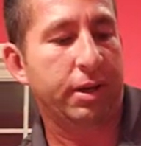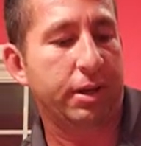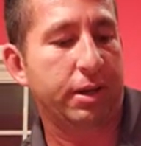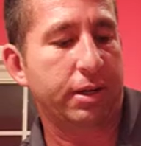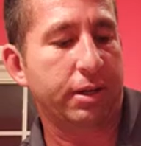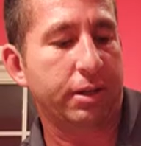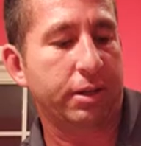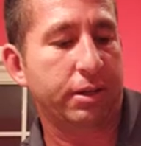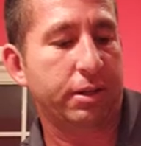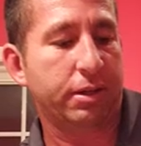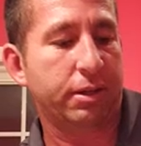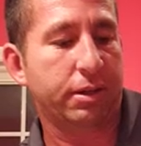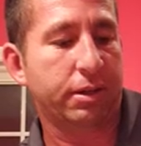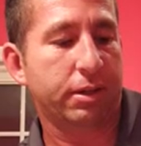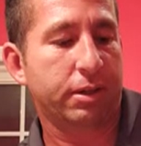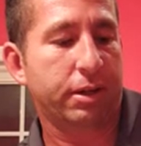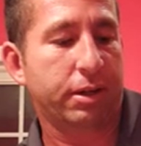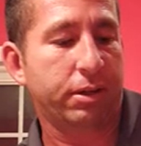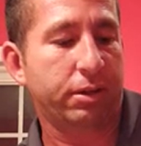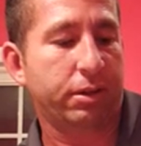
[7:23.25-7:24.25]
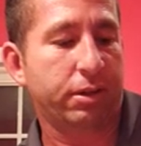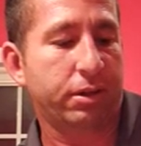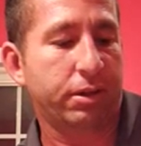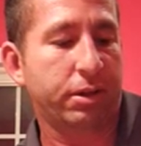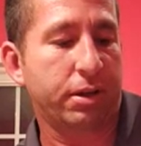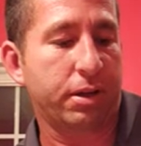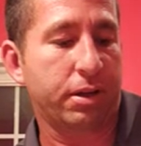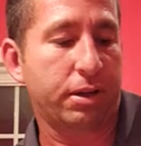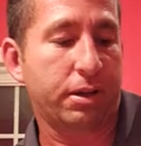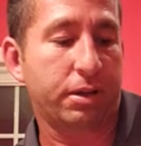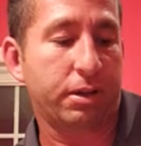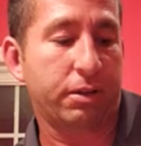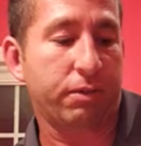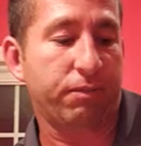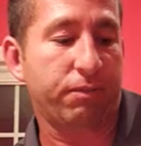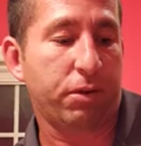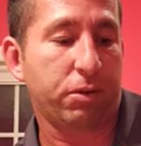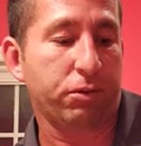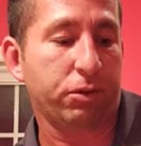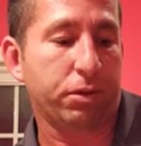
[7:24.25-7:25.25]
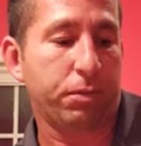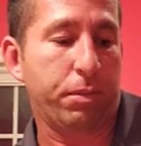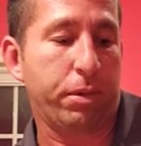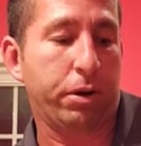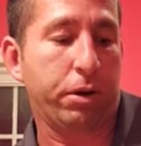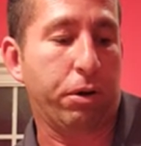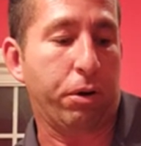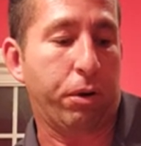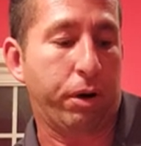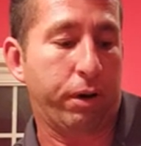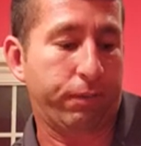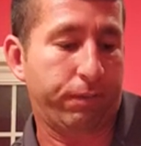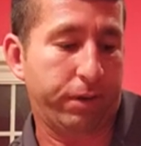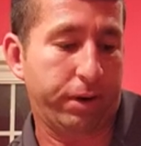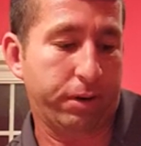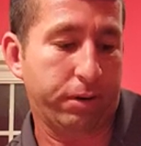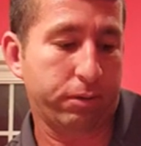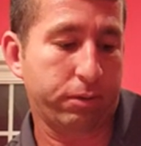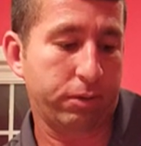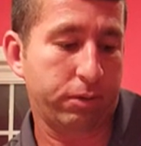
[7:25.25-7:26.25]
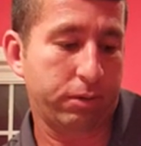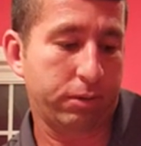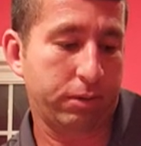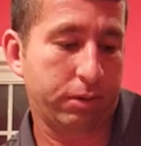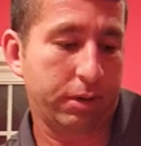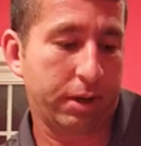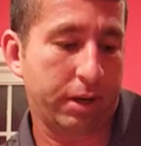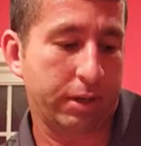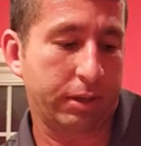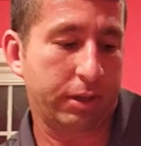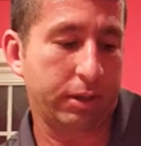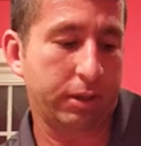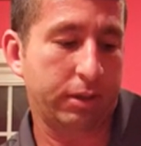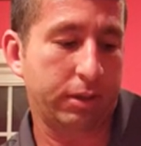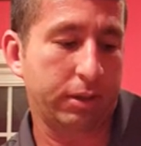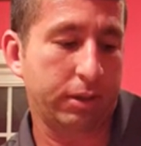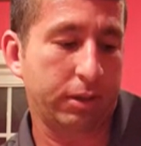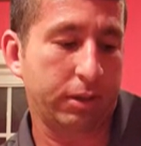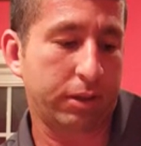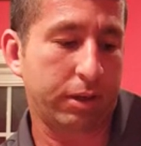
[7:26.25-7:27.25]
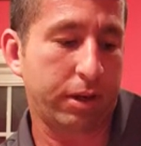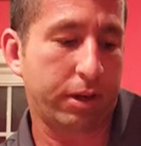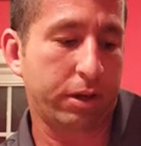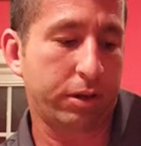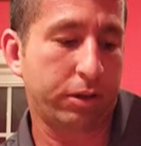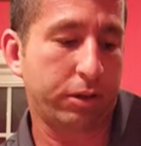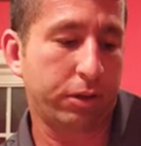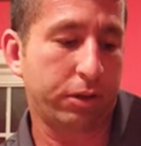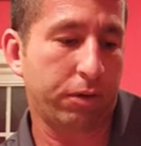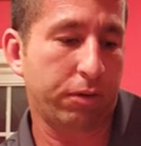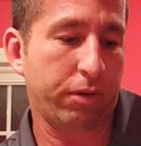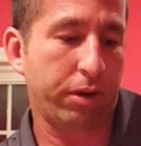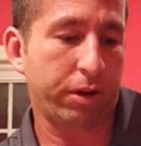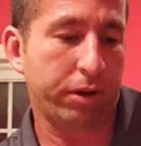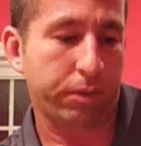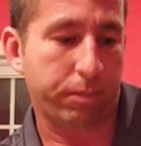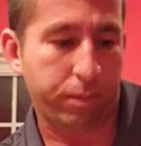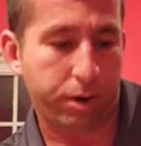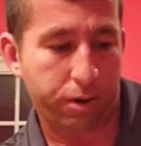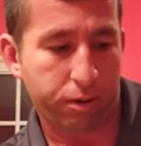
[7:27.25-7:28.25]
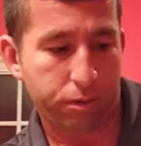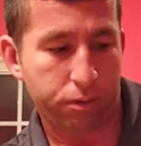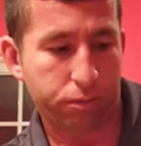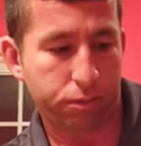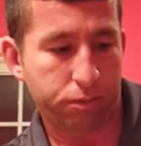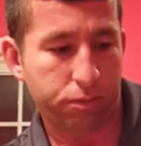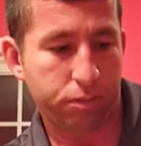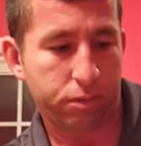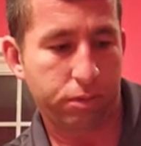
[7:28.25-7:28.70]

And uh, here's the first Camaro I found, 1969 Chevrolet Camaro.